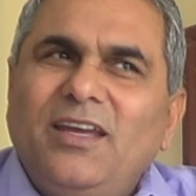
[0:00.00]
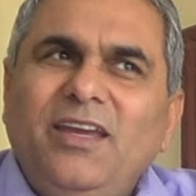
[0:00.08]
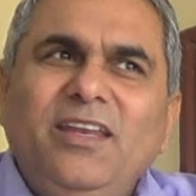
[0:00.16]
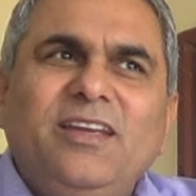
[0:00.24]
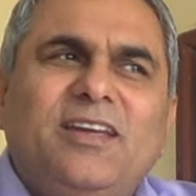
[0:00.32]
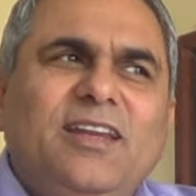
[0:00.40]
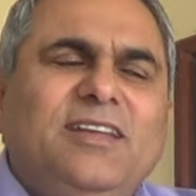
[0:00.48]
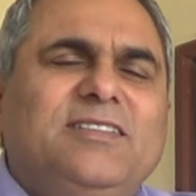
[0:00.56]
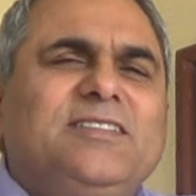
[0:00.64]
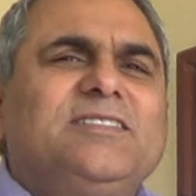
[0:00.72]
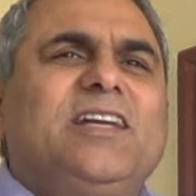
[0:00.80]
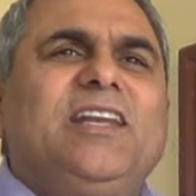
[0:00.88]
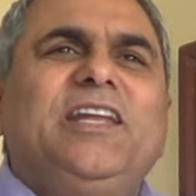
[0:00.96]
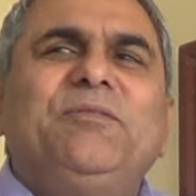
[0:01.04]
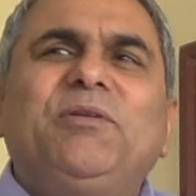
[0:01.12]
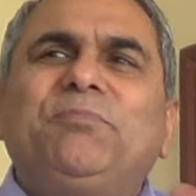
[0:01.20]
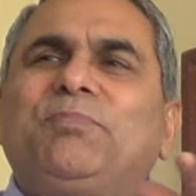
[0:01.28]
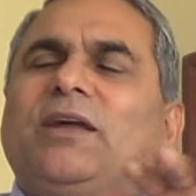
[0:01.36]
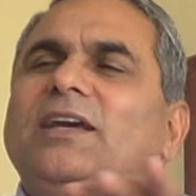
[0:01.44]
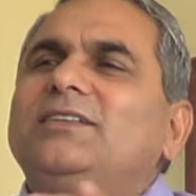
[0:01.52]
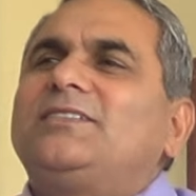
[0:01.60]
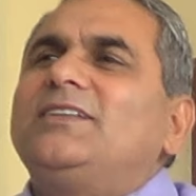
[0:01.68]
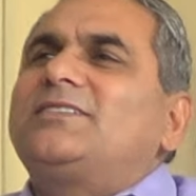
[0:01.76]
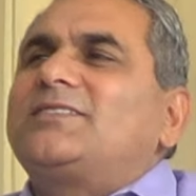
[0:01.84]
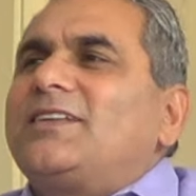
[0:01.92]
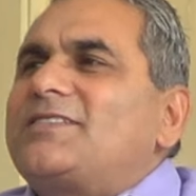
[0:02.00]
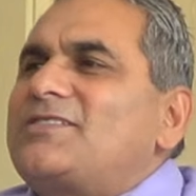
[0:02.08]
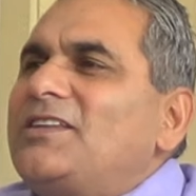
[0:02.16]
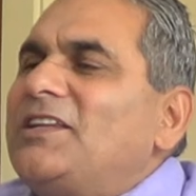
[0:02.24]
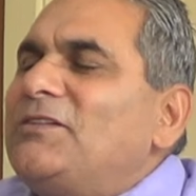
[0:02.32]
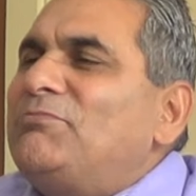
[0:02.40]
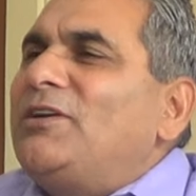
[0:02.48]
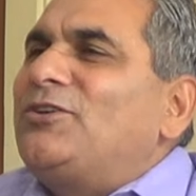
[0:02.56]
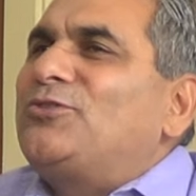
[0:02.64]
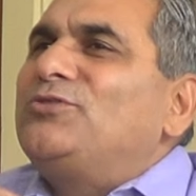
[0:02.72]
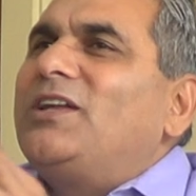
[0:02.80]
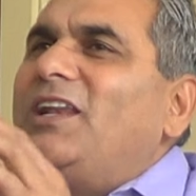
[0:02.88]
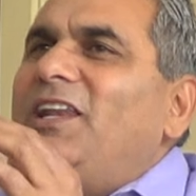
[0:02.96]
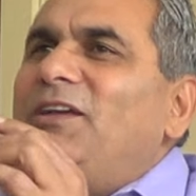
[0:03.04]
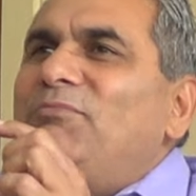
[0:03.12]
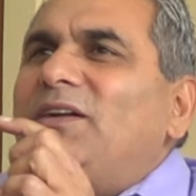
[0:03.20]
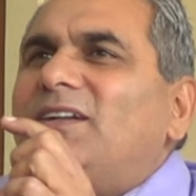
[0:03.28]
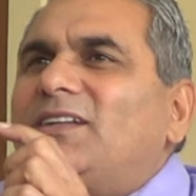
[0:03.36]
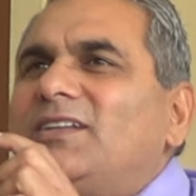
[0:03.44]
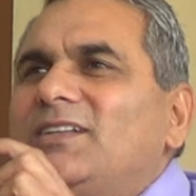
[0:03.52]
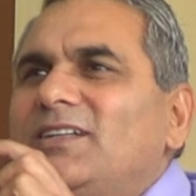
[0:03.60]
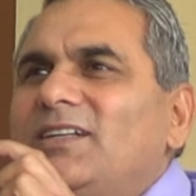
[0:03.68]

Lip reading: Increasing the labor price is sustainable to the limit